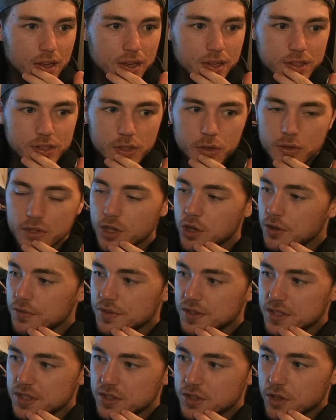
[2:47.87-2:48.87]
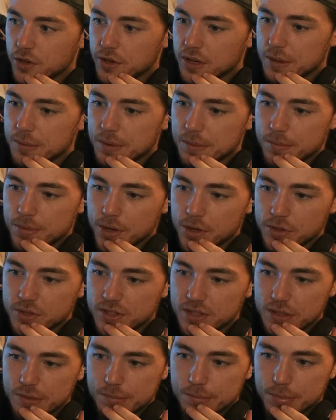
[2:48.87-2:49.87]
Don't know if this has already been
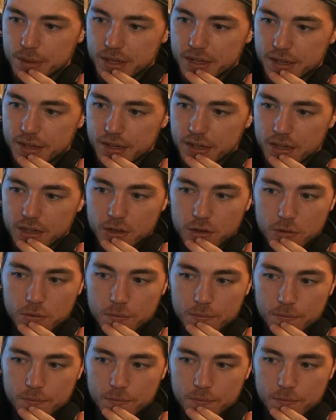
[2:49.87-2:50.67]
posted, but no.